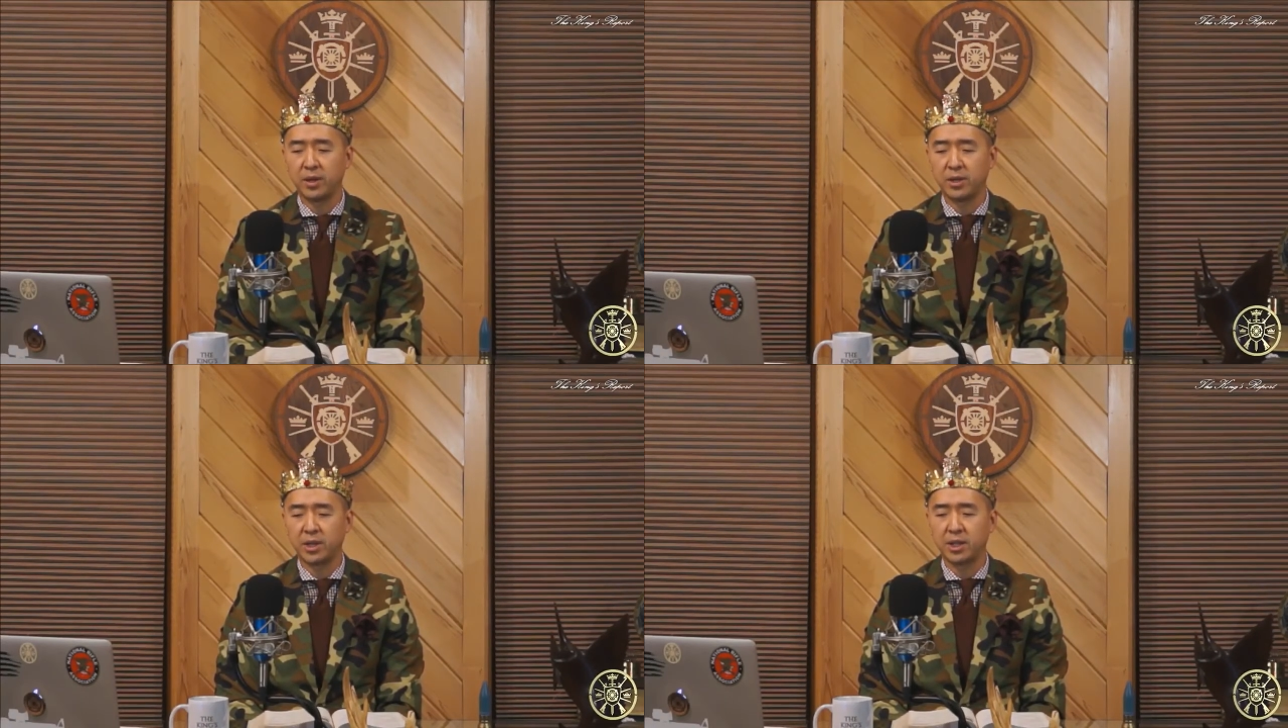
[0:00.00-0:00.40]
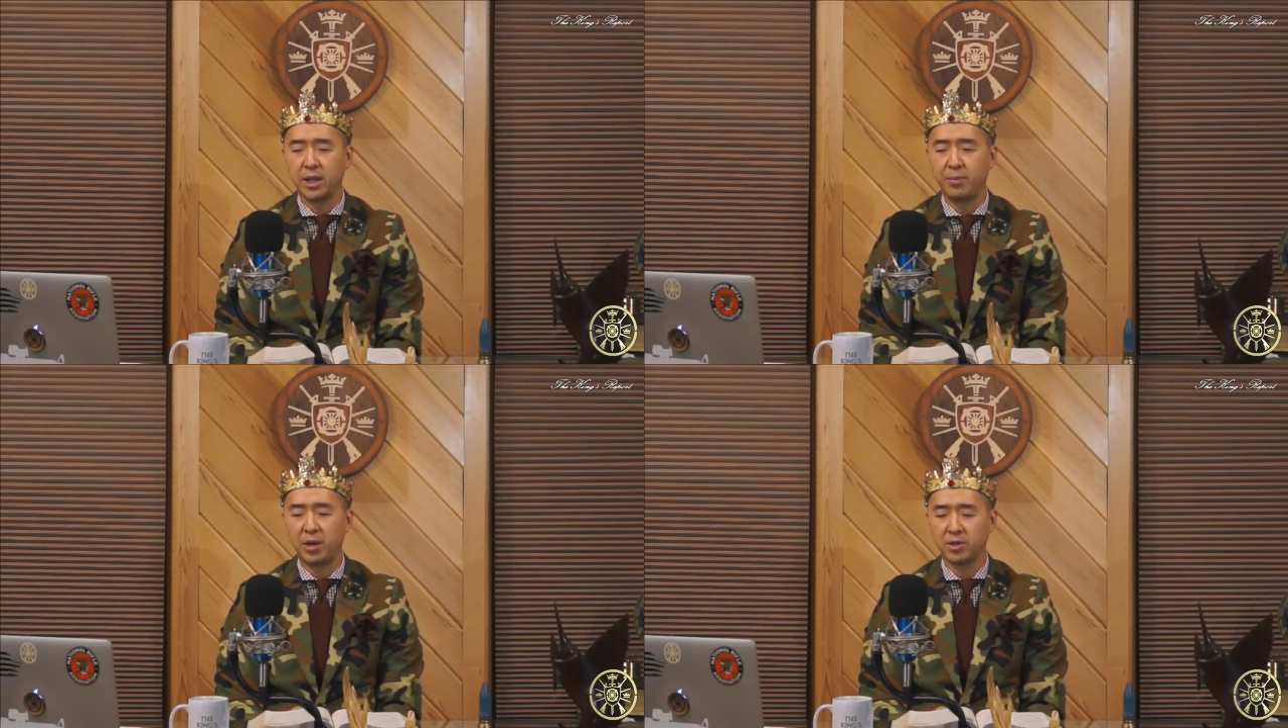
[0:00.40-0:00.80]
Jessie
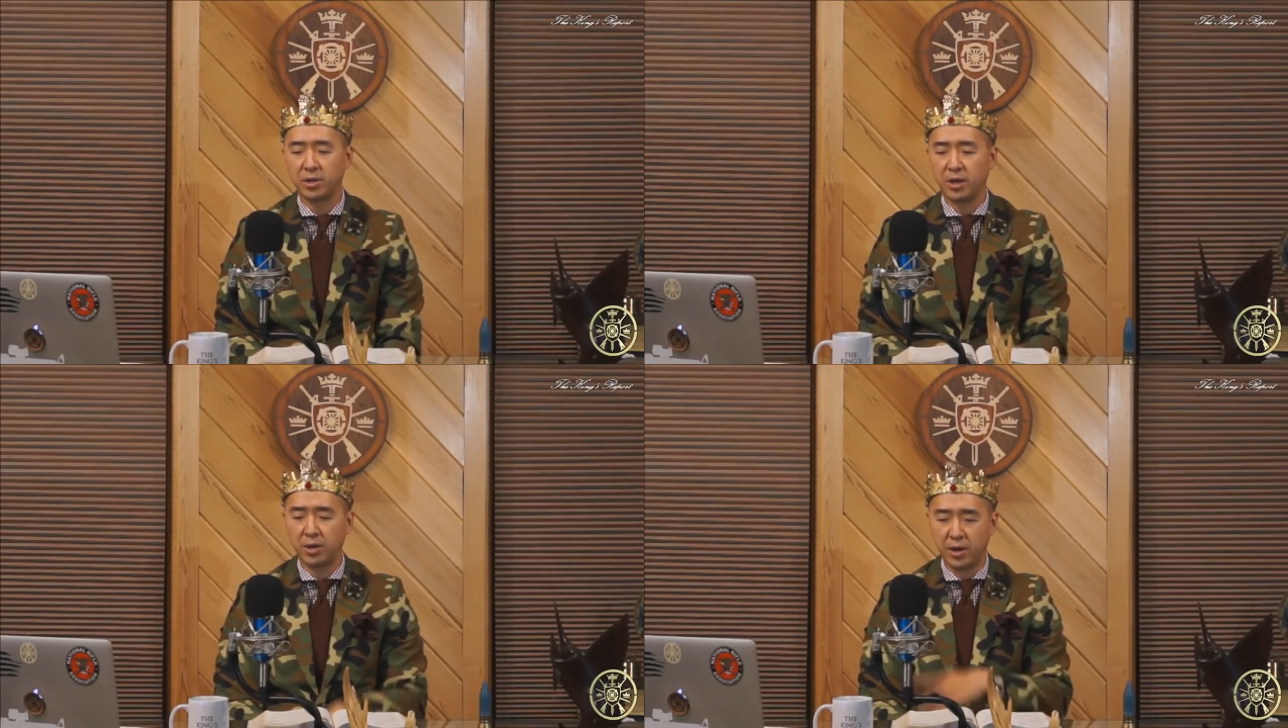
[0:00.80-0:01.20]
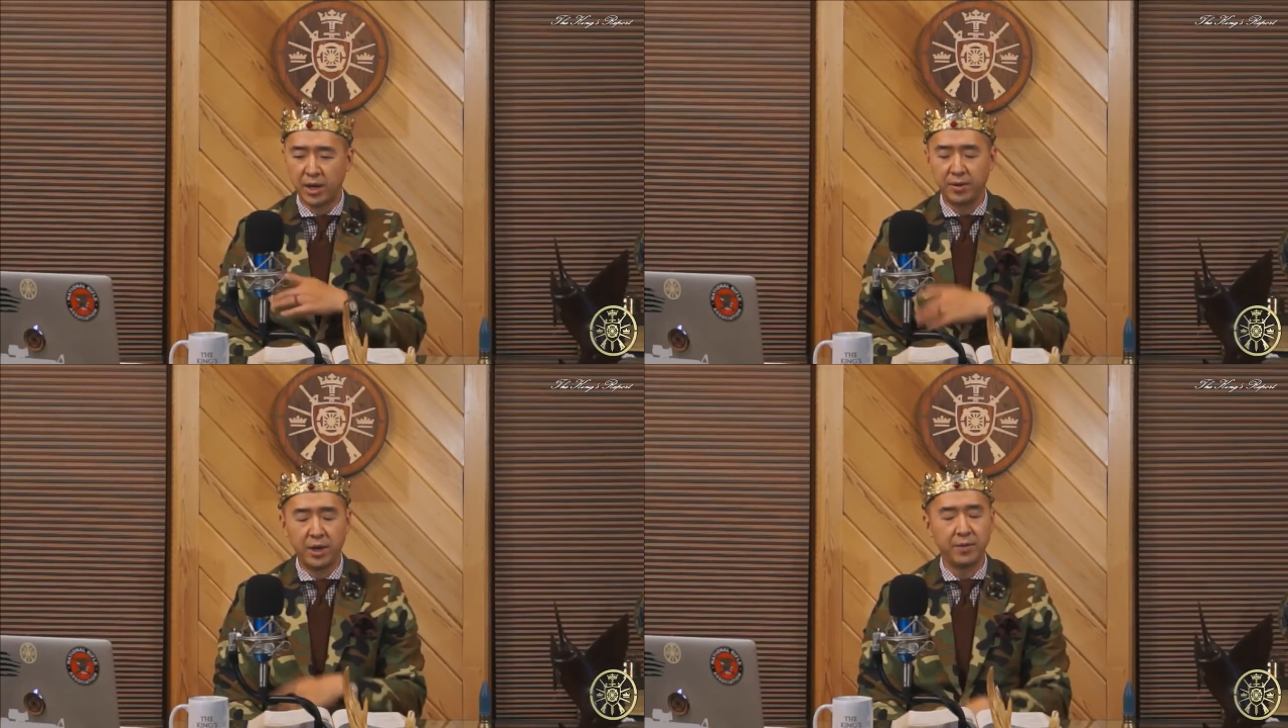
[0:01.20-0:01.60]
Lee Peterson on her
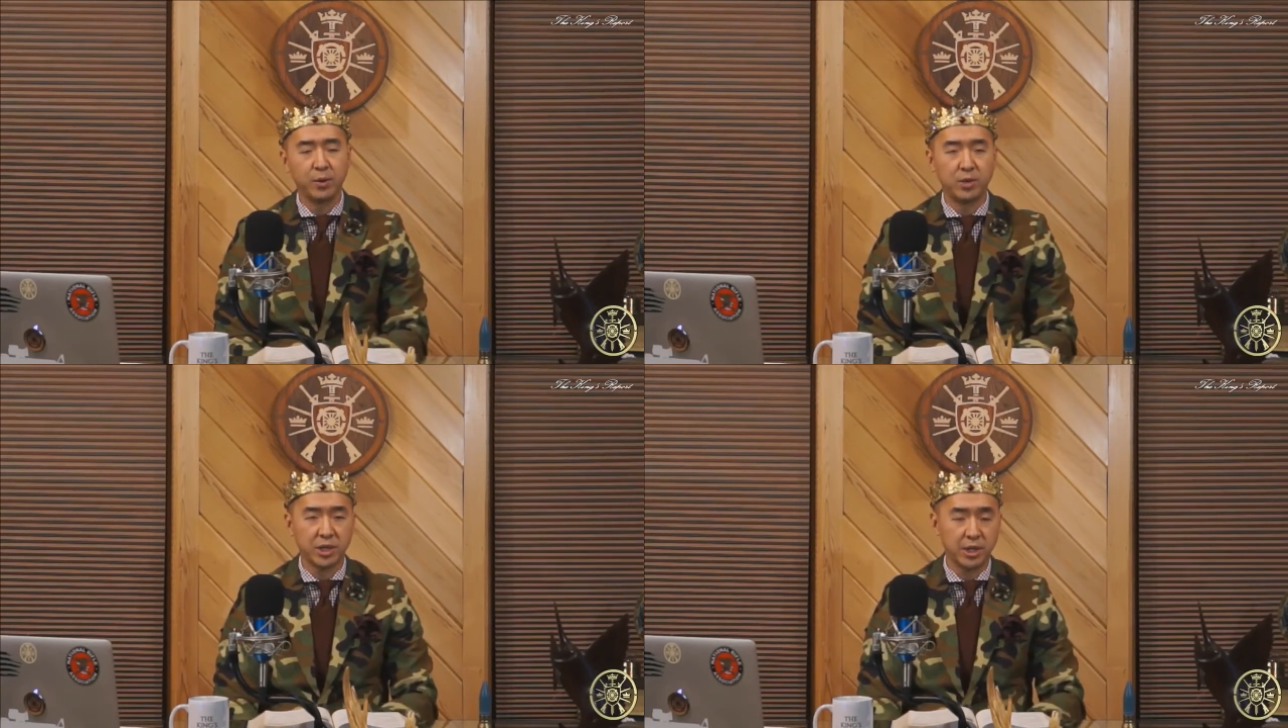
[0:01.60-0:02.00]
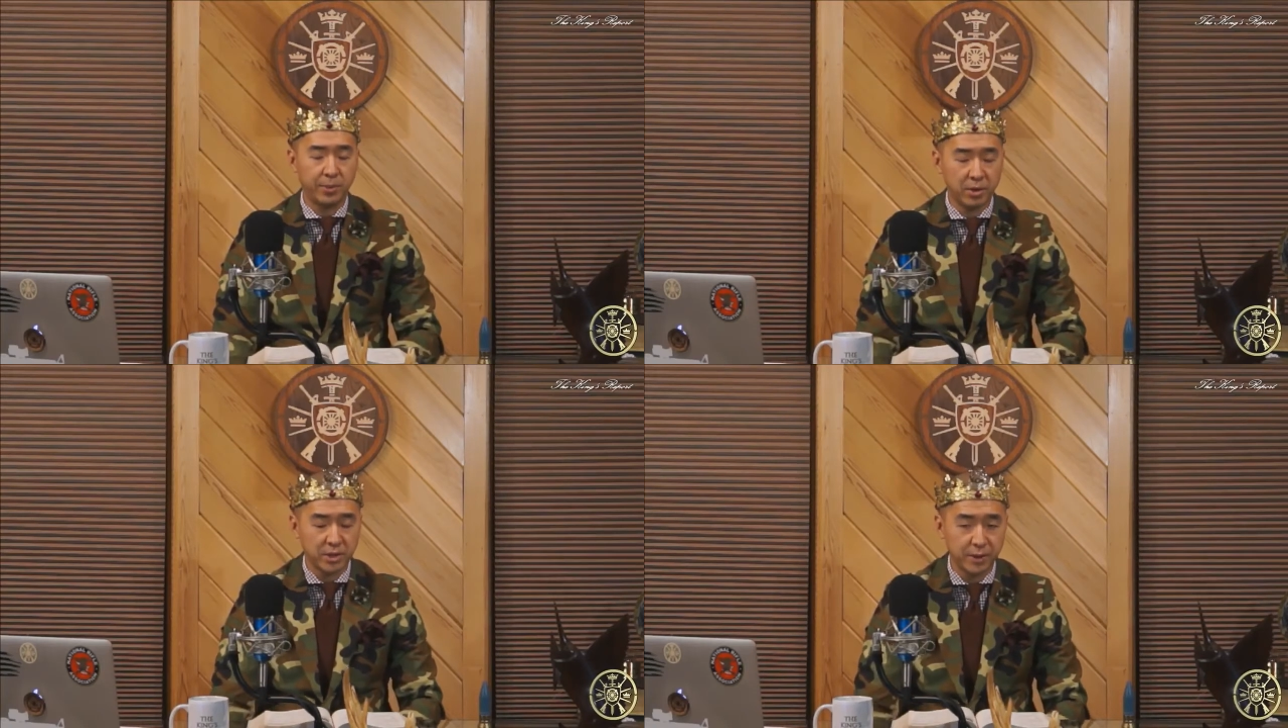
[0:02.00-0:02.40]
interview with Jessie Lee
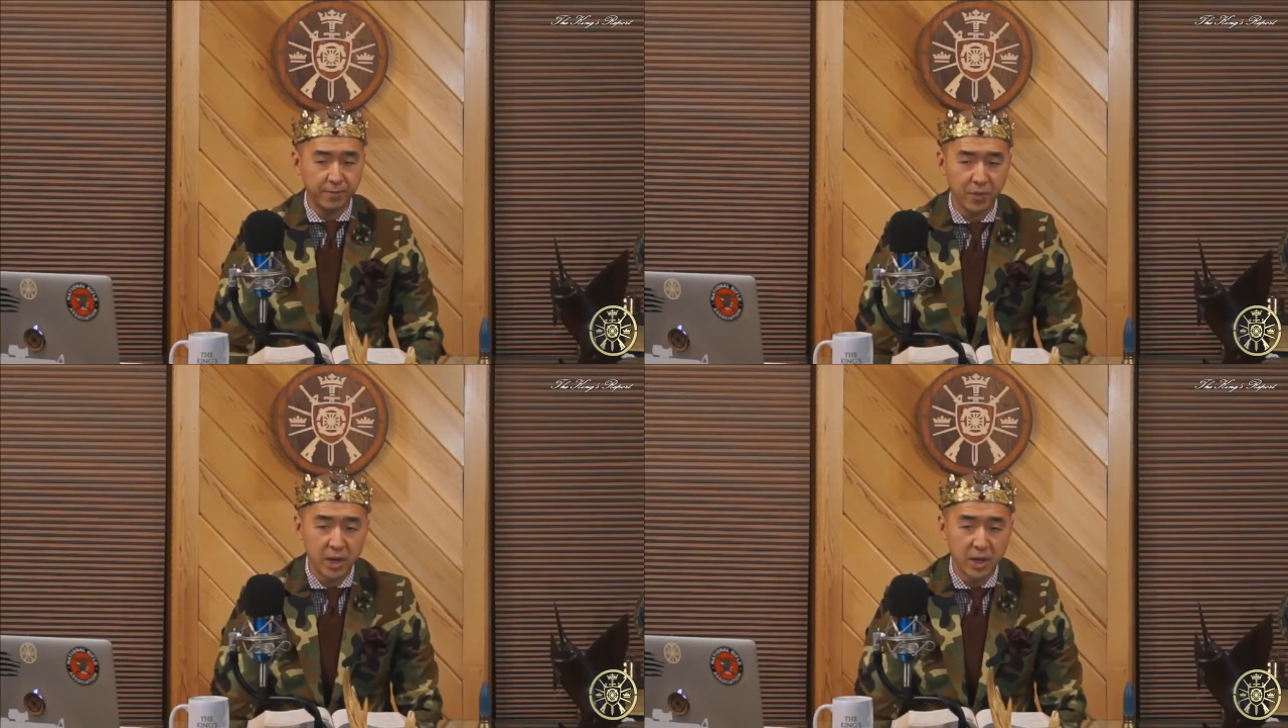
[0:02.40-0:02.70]
Peterson.